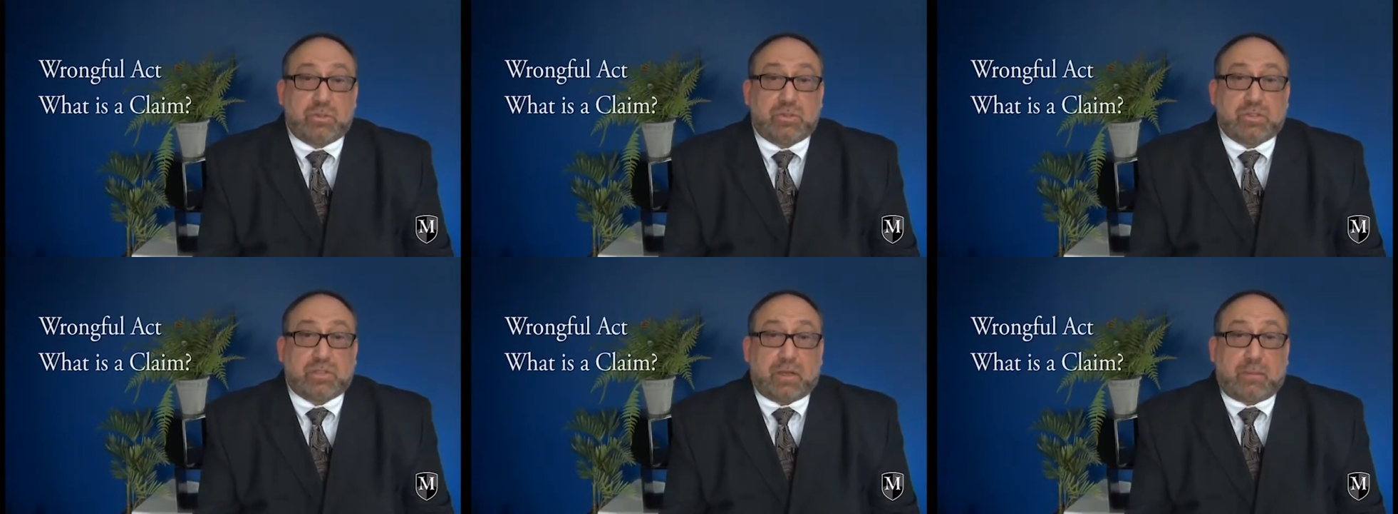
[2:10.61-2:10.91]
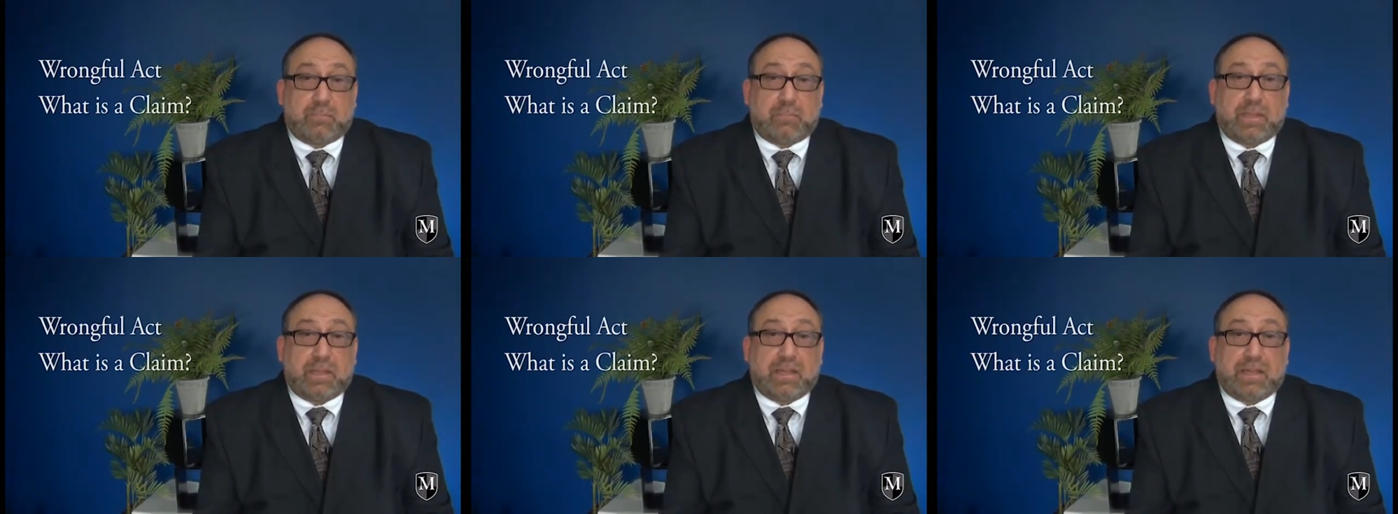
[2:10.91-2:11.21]

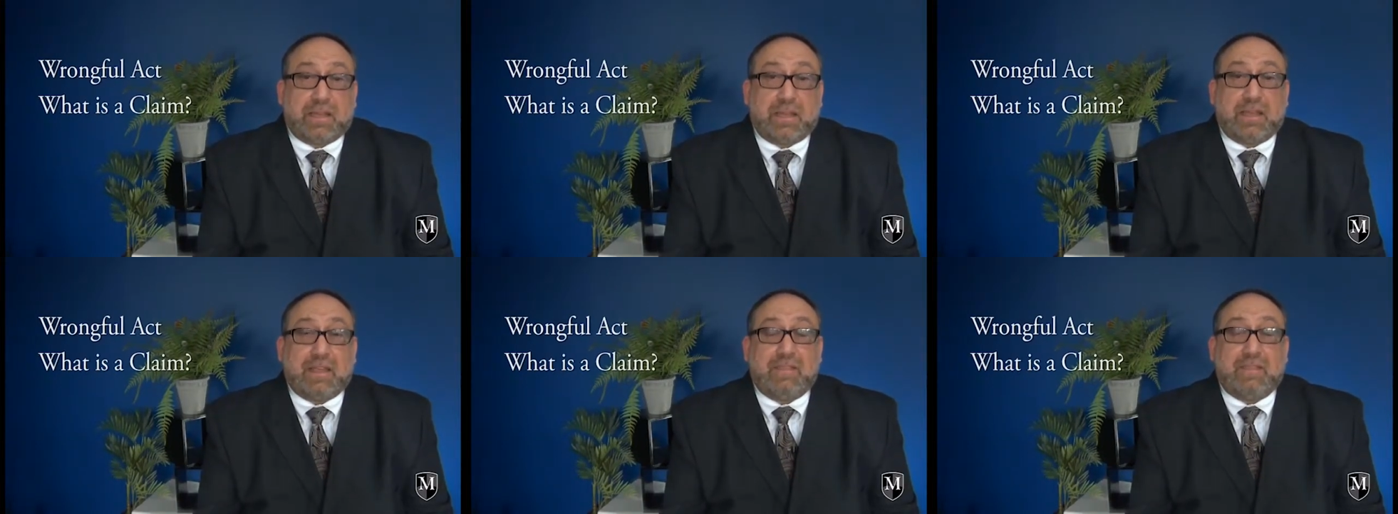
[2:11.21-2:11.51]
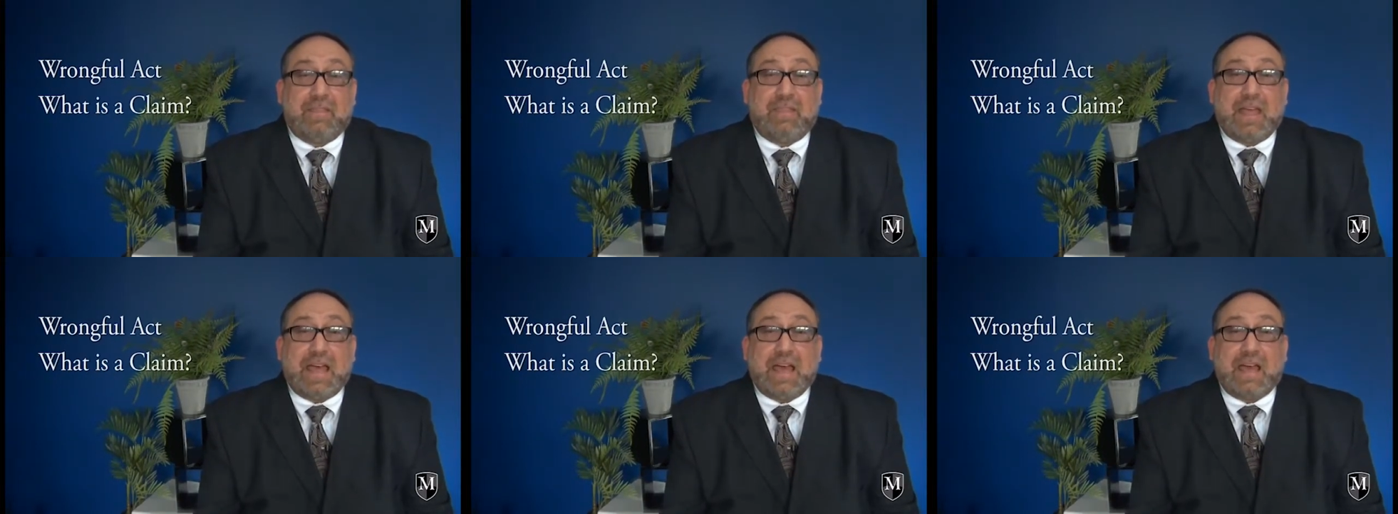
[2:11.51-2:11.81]
something,
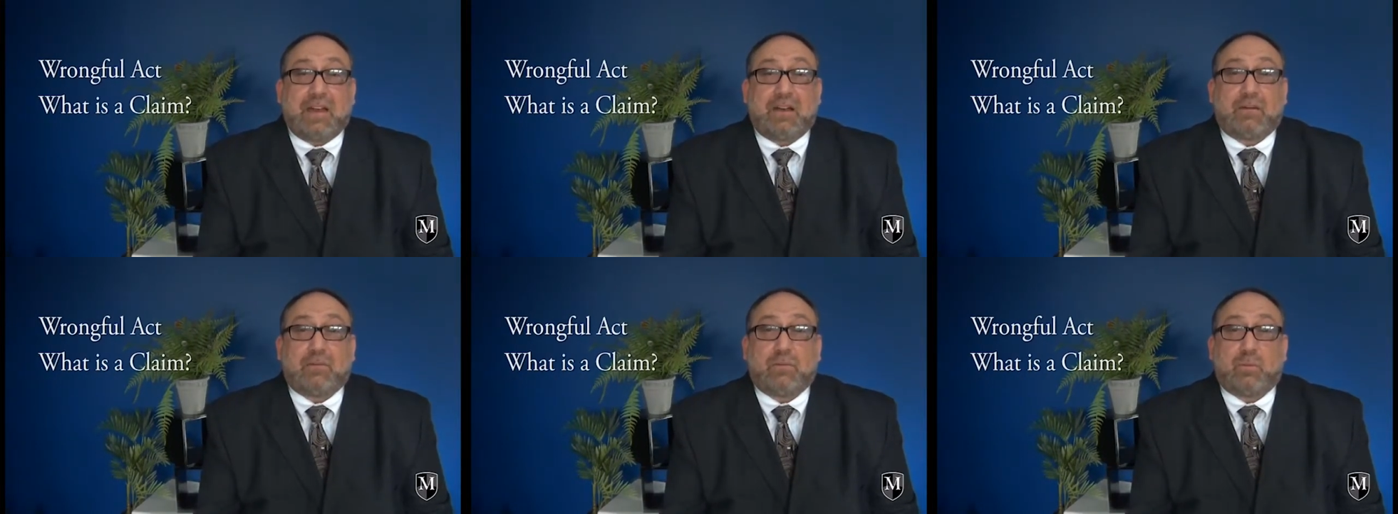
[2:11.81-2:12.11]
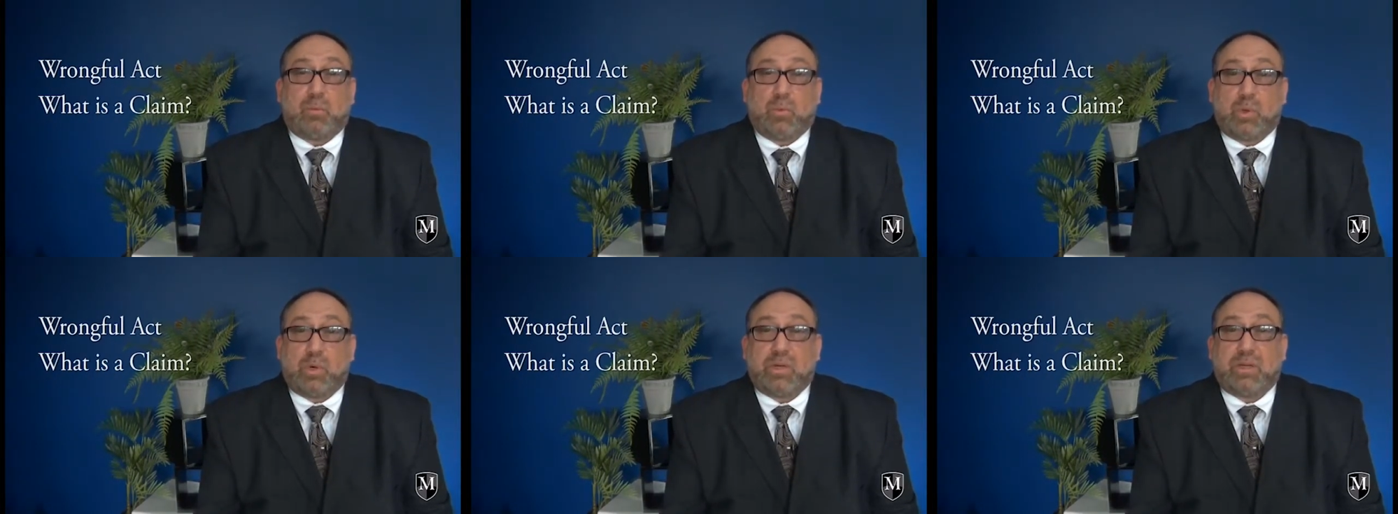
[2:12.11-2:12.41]
and that
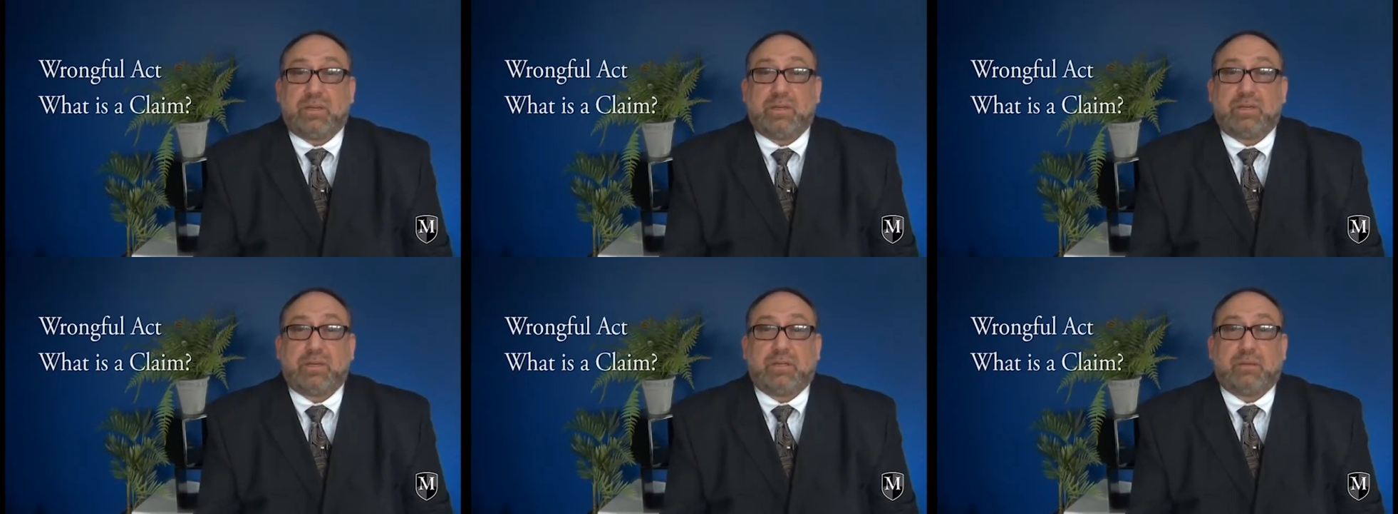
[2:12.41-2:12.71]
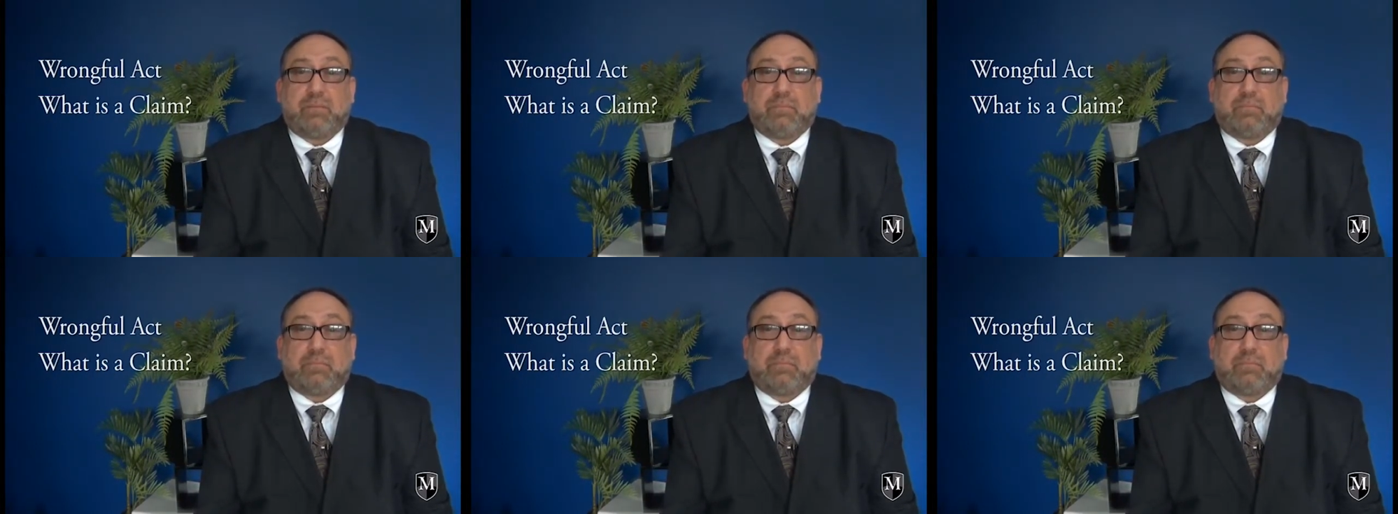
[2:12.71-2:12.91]
would,